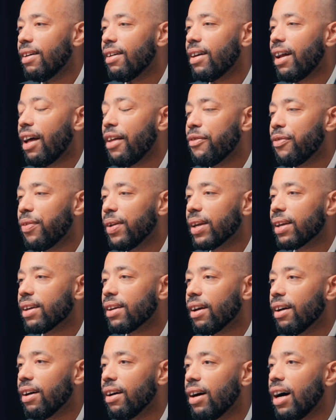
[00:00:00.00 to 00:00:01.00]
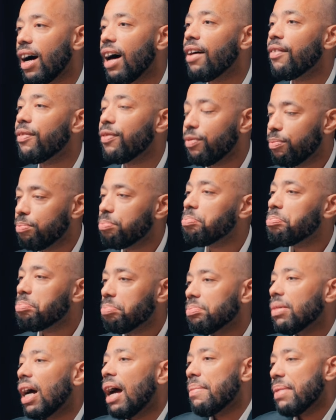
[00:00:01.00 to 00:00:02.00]
I think, have.
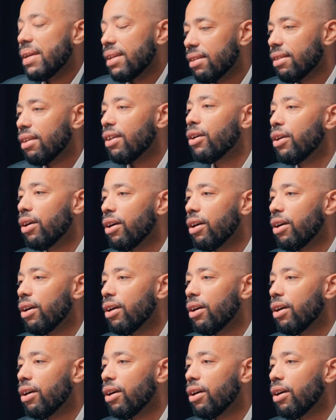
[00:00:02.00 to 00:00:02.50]
I mean,